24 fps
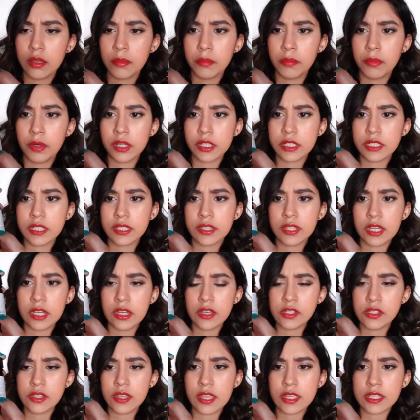marked it
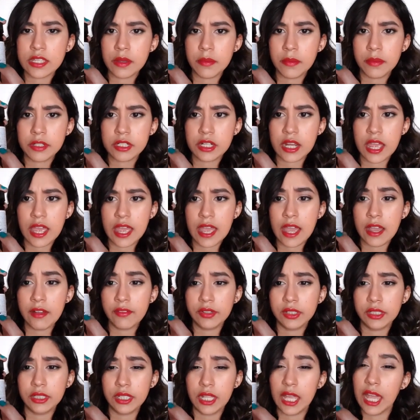there, so that's how much I
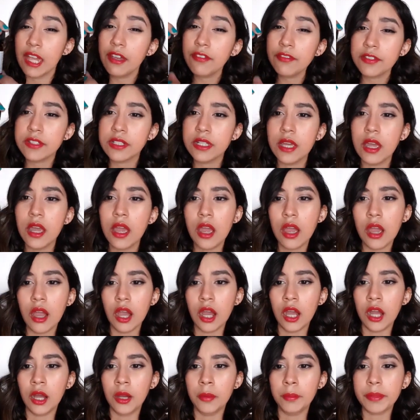have left.
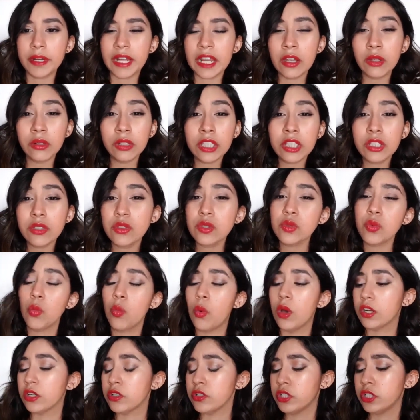But I only use
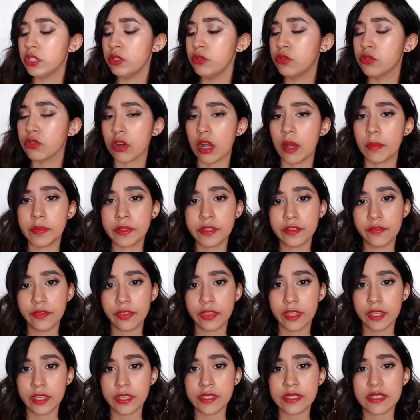1 or 2 drops
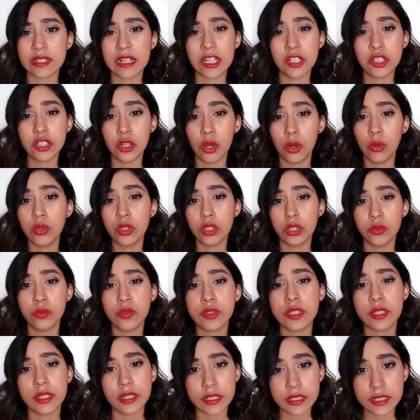of this, and I don't
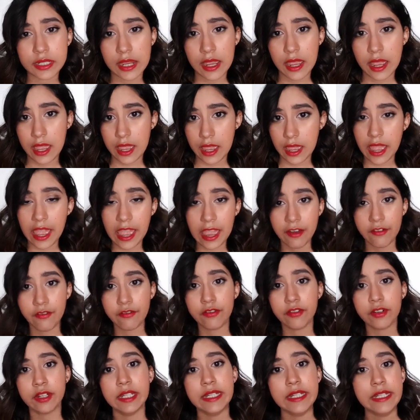use it
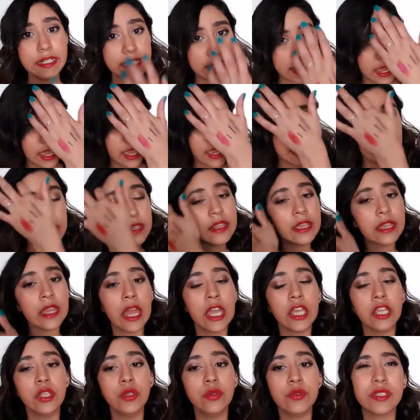every day. Like I
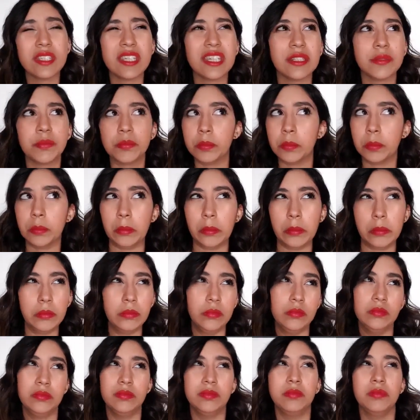use it
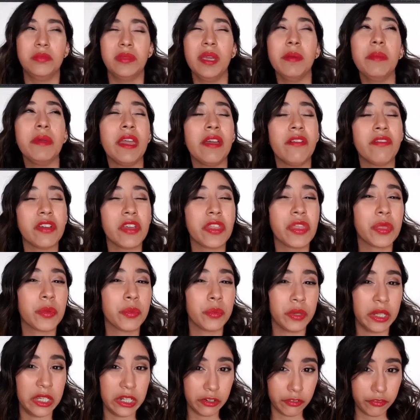maybe every
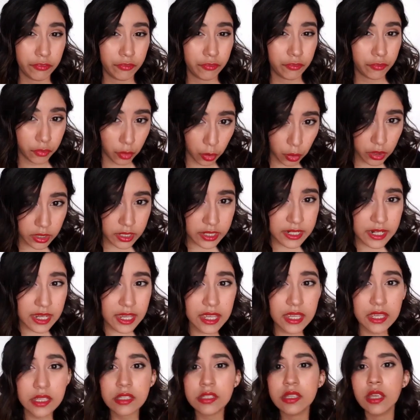3 to 4
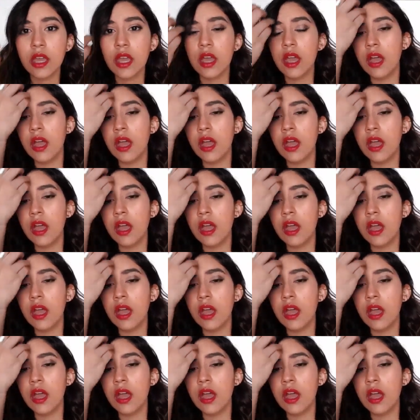days.